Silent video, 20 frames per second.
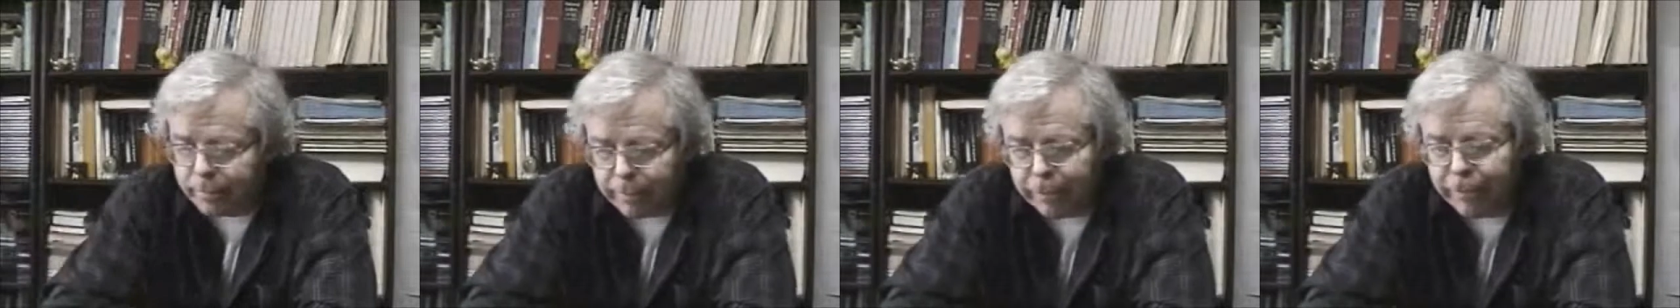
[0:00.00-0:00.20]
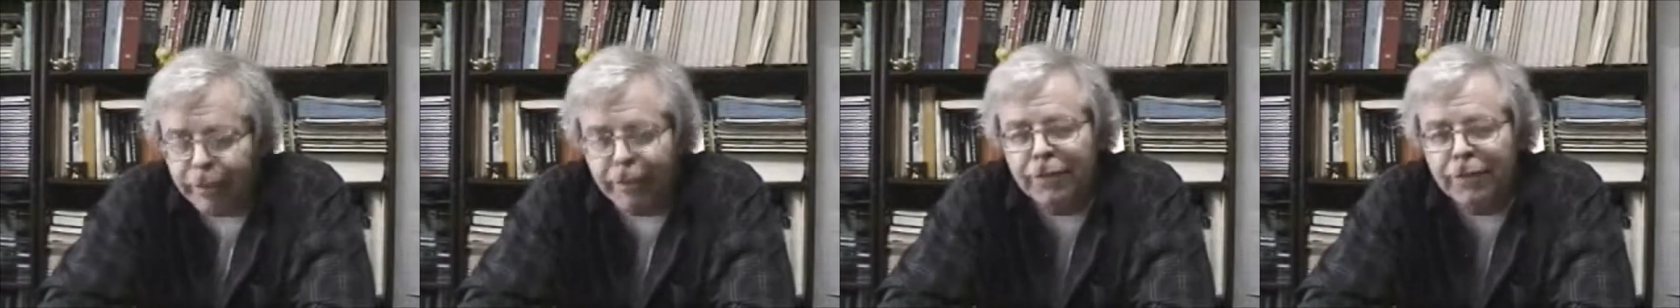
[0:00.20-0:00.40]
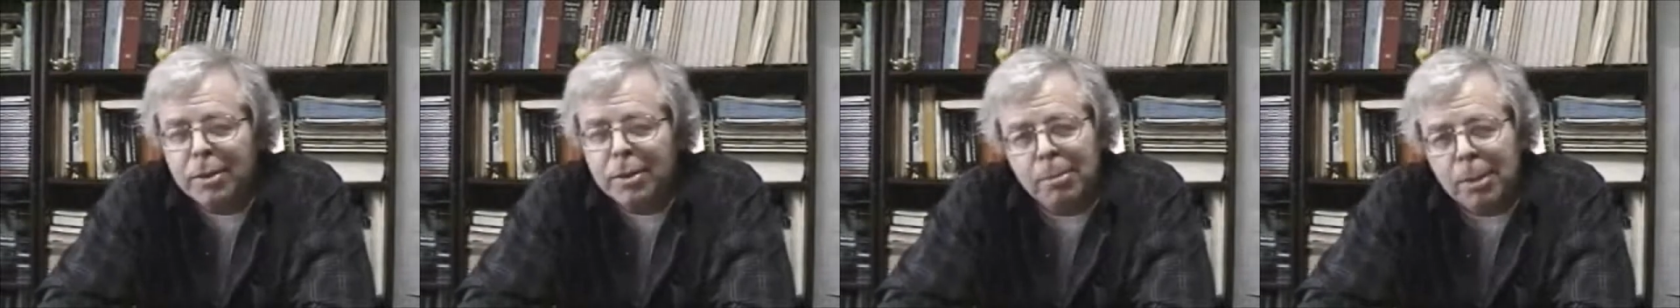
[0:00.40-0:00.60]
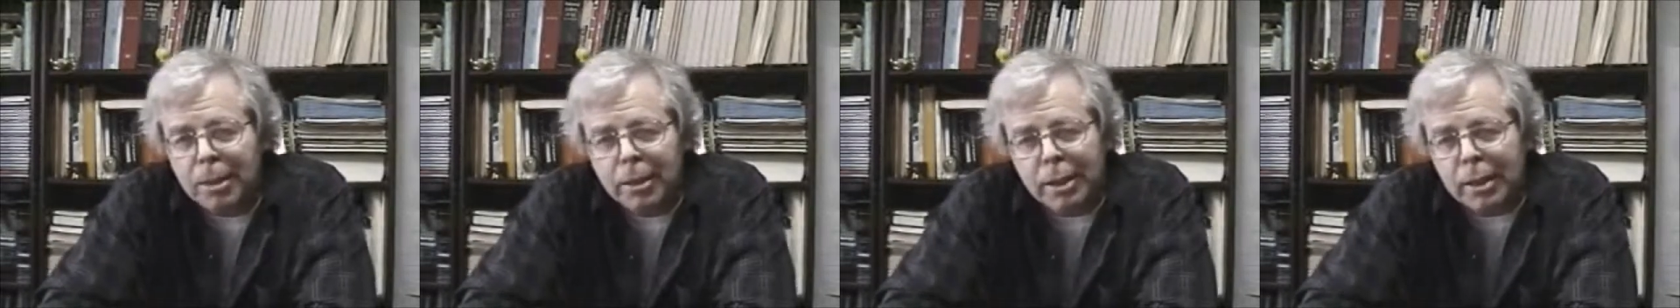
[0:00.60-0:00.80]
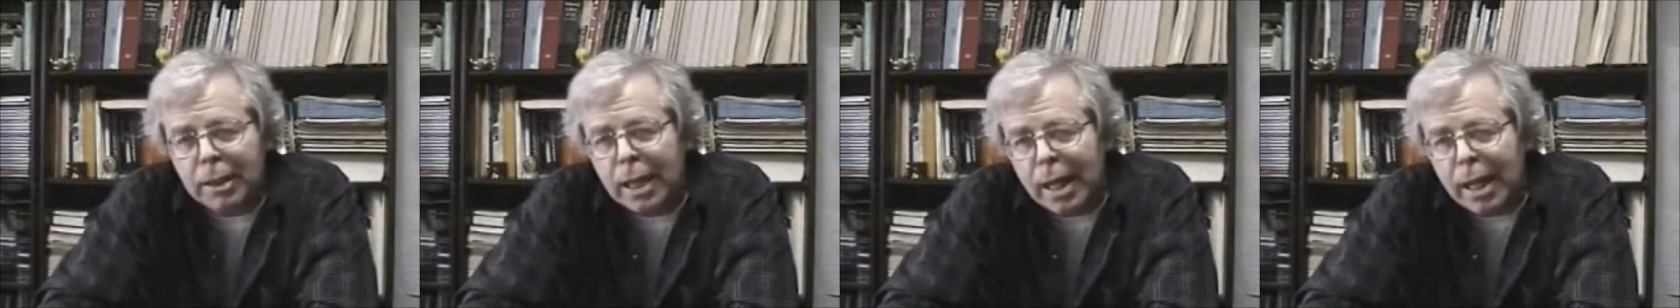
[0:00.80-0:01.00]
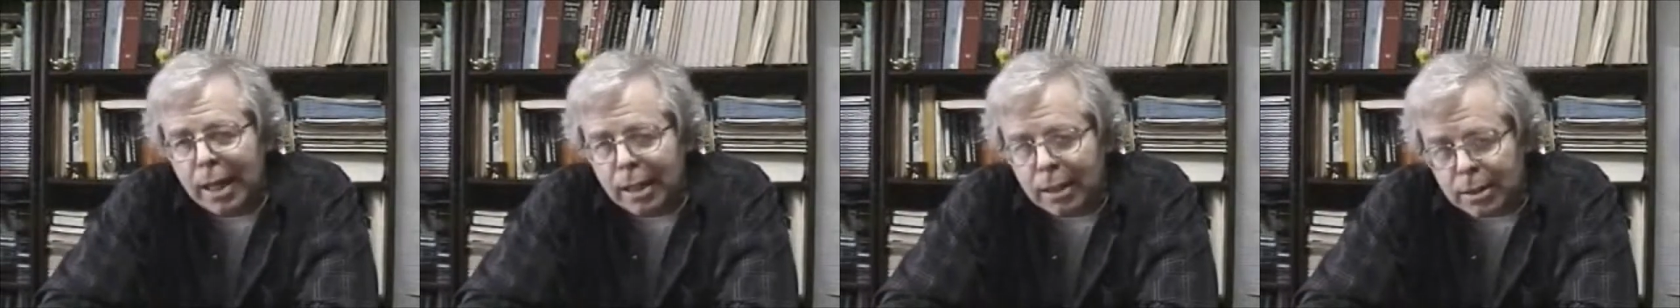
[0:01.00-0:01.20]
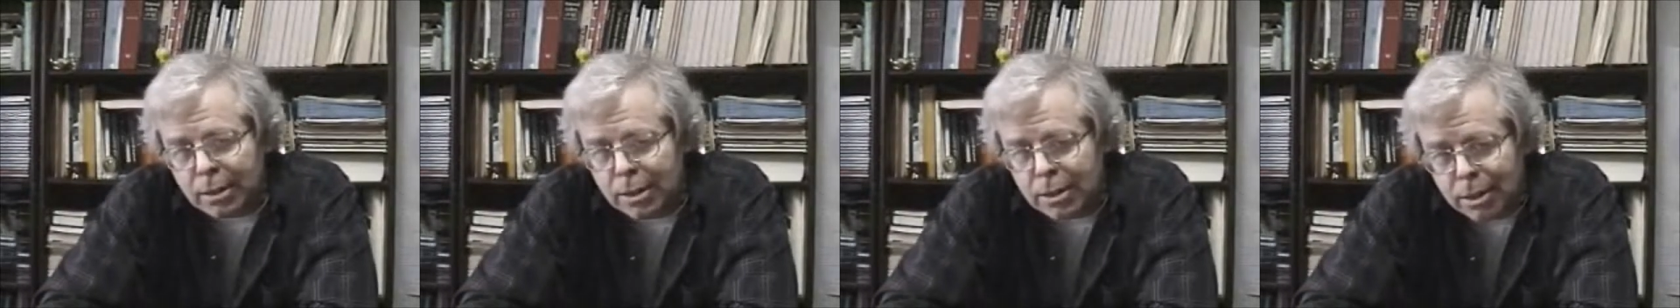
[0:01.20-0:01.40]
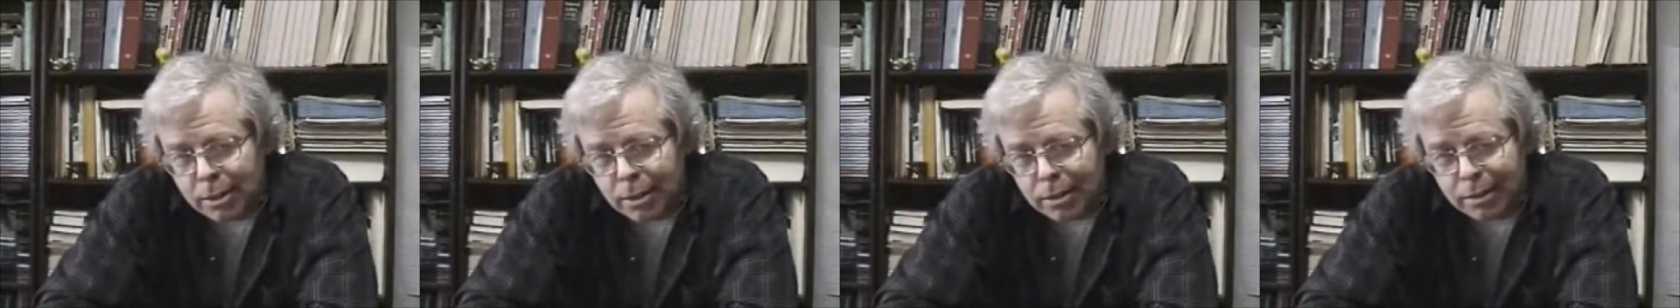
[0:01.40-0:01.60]
50 million
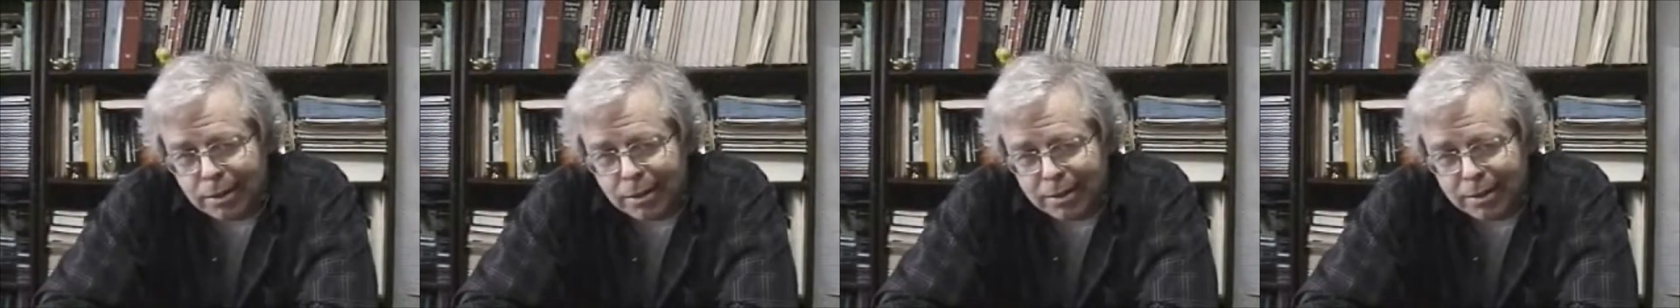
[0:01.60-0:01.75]
ants,